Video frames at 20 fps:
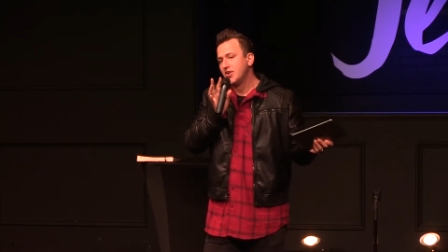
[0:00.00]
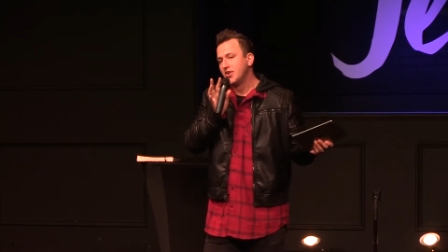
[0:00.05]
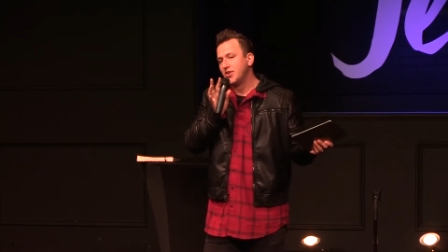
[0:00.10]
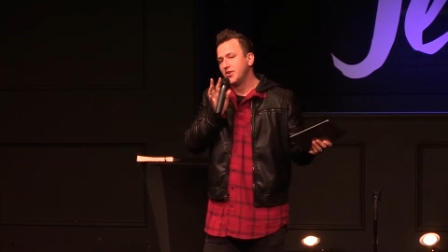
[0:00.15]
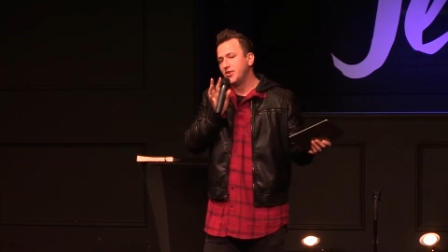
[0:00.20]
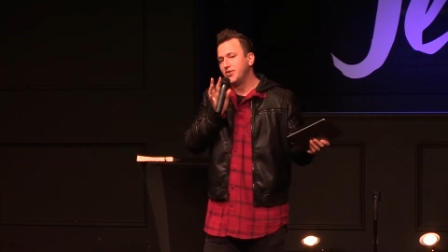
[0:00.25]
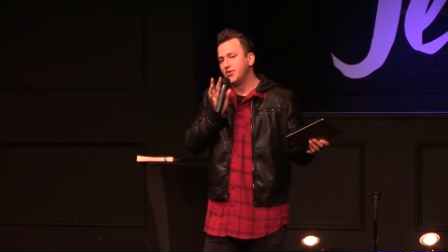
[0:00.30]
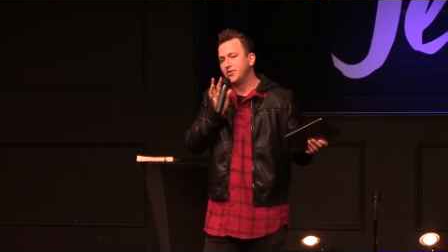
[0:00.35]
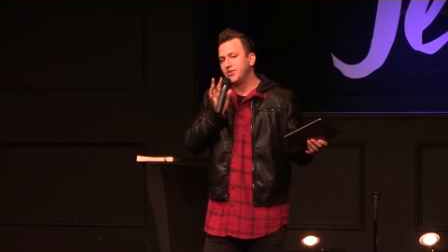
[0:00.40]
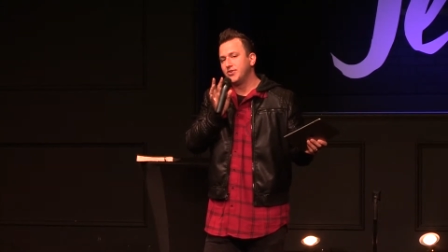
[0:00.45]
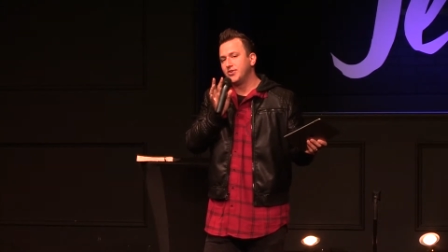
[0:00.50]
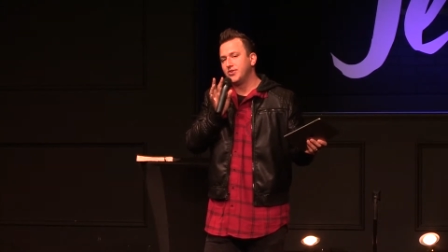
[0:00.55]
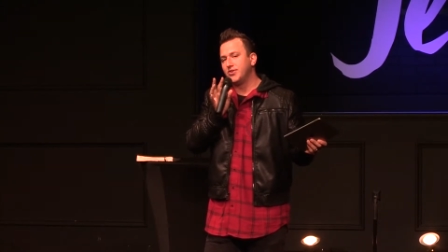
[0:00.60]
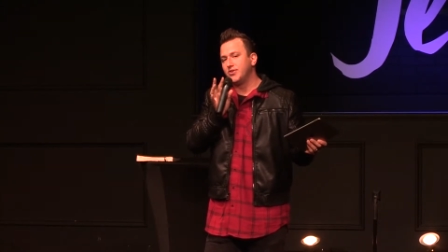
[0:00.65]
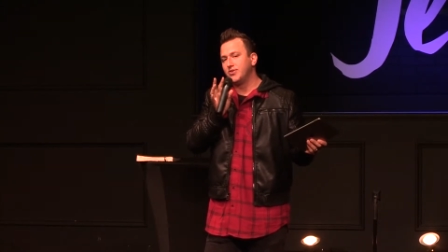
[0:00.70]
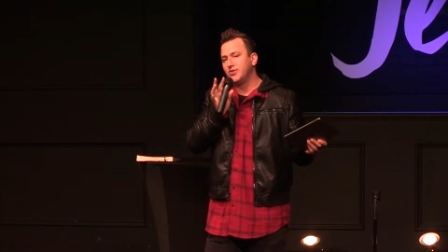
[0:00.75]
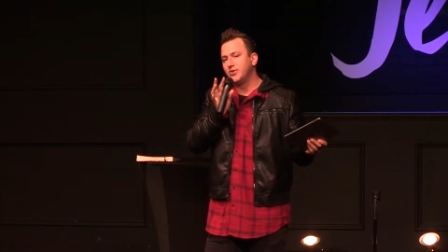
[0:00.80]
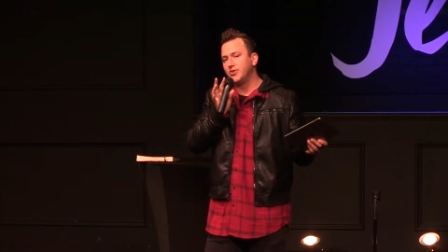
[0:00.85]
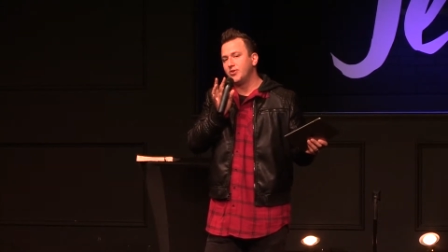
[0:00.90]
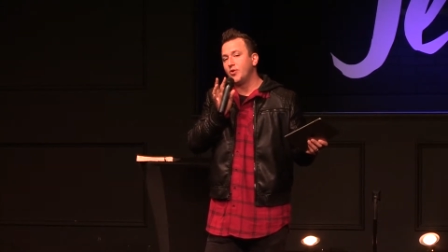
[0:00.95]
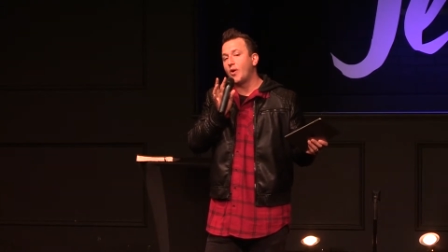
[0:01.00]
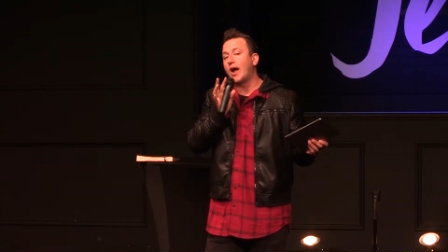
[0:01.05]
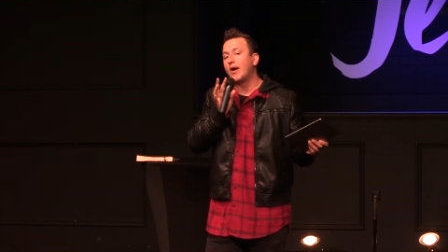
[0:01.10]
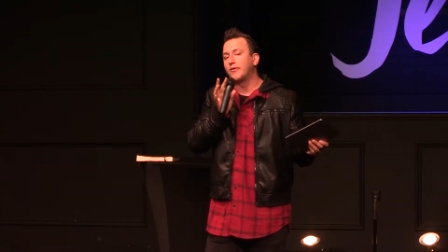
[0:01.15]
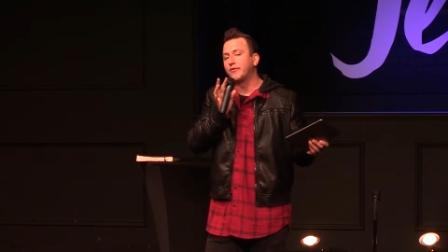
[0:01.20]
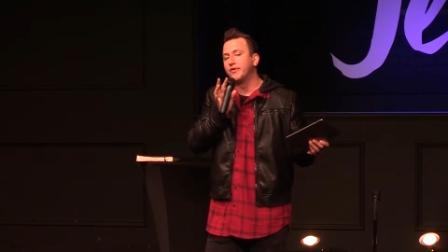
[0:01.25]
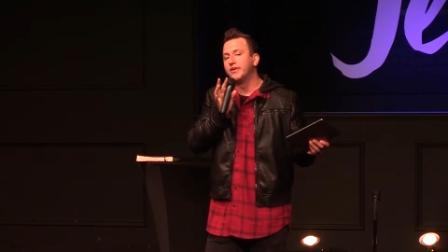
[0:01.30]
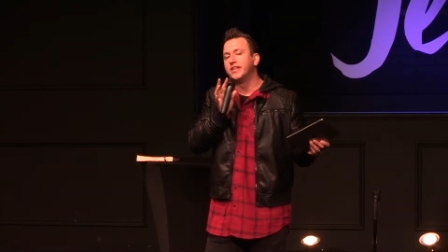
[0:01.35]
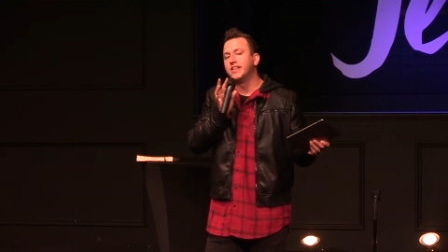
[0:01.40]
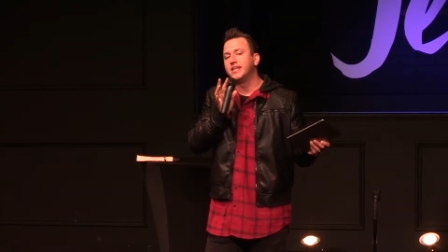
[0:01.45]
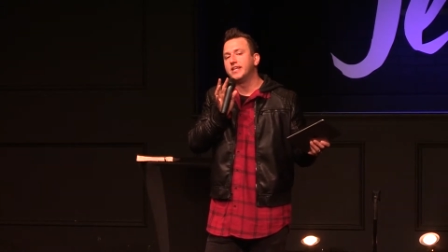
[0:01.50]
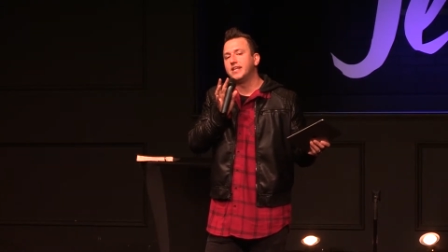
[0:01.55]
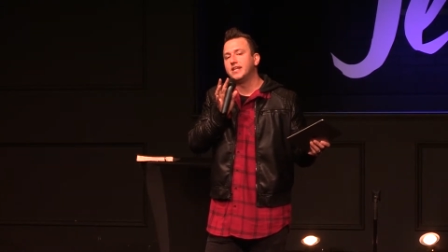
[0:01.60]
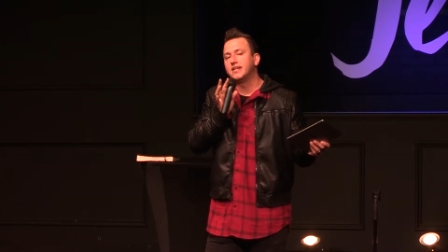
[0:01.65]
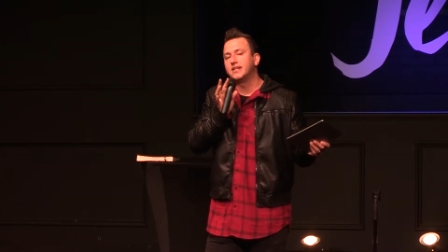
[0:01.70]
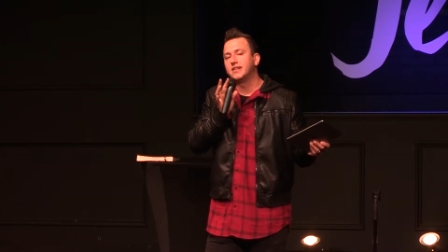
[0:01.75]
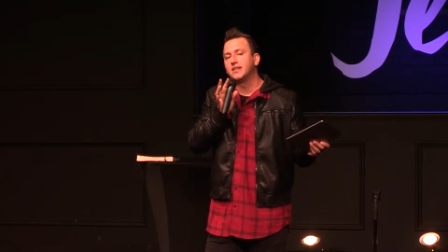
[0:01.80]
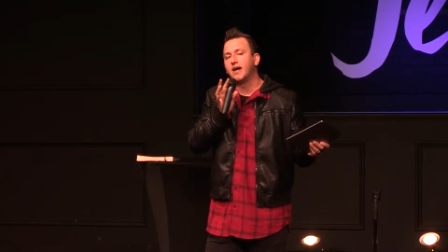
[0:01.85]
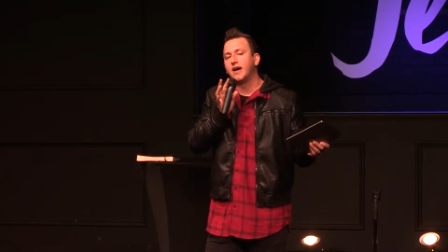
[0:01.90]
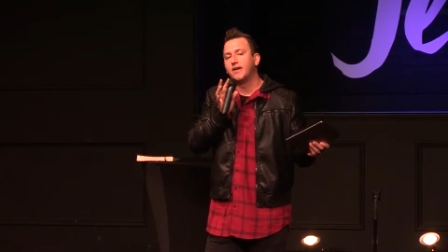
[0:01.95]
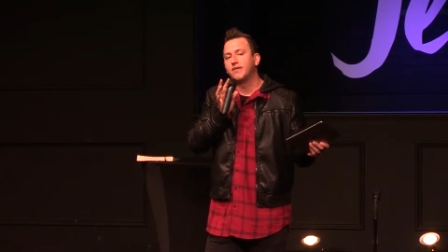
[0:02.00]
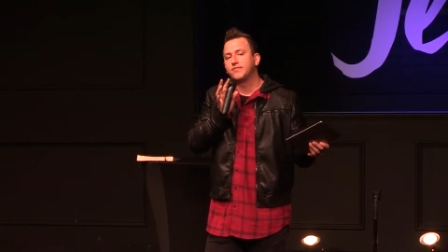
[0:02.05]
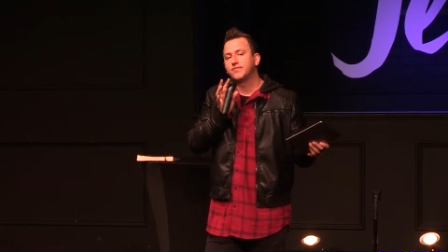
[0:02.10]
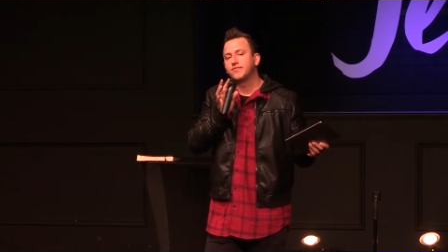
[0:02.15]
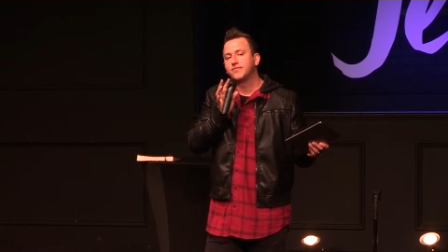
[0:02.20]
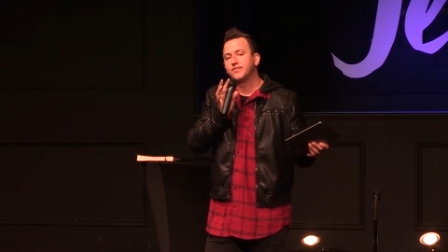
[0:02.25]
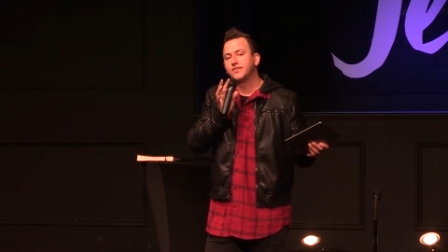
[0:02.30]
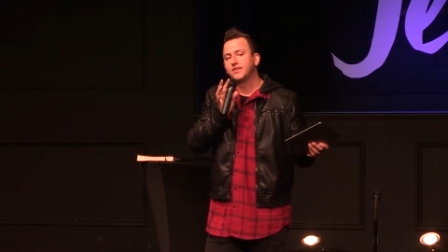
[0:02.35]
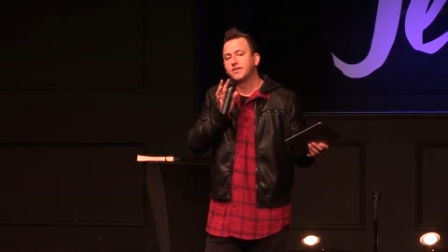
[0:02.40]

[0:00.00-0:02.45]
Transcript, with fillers: who, who, who do I really need to love?